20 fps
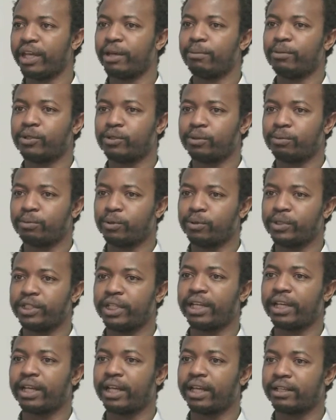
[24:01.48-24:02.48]
able to pull
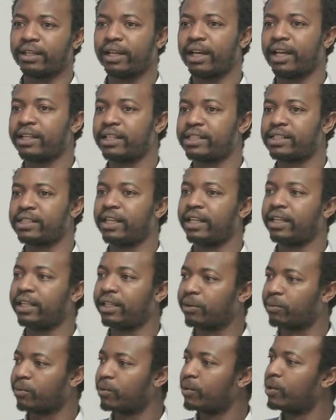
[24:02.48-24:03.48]
data,
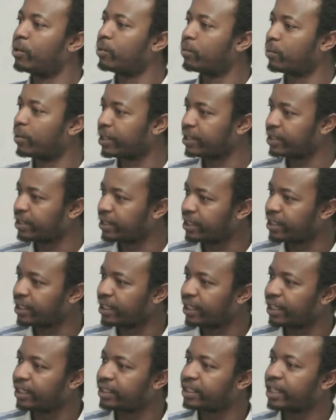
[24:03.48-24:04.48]
understanding what the
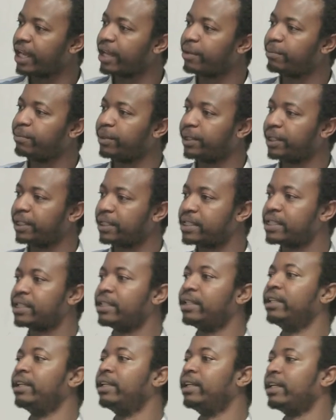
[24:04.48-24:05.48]
data type is,
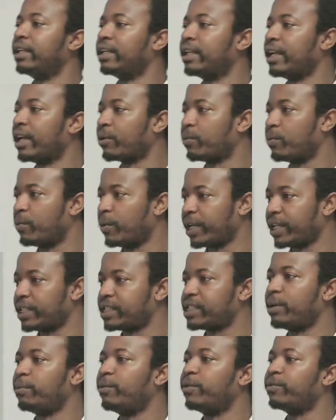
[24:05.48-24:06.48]
and like what are
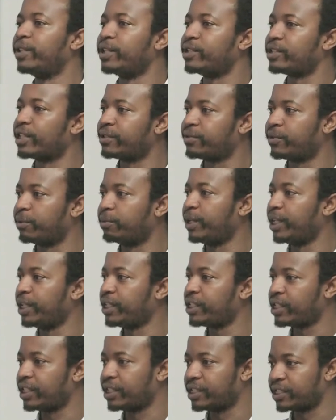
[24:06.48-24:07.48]
some of the
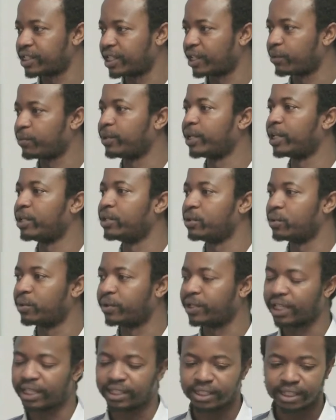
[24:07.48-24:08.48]
transformations that we can do
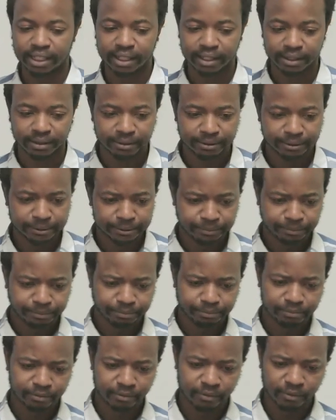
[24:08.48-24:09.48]
on that data.
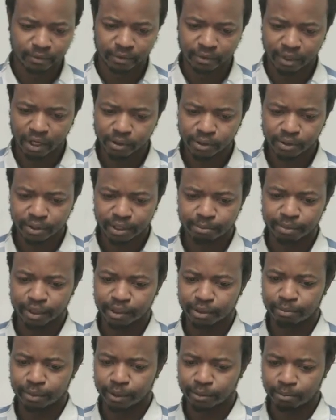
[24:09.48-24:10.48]
Mm, I'll talk a bit,
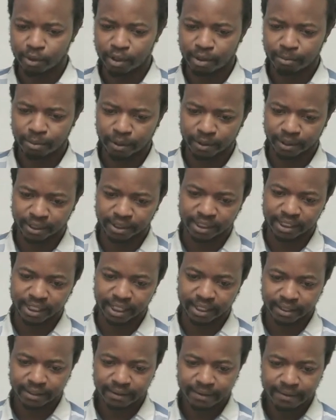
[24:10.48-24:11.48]
a bit more about it
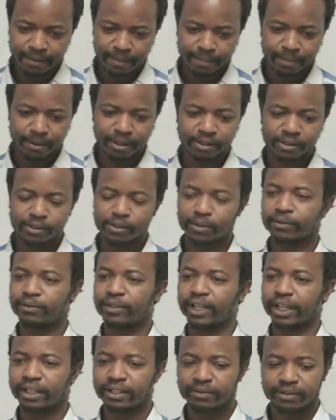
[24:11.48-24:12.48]
later. Then sort of
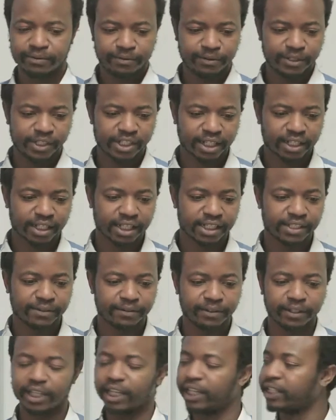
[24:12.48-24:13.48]
like feature
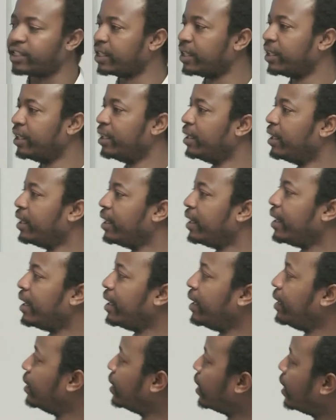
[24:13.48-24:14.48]
classification and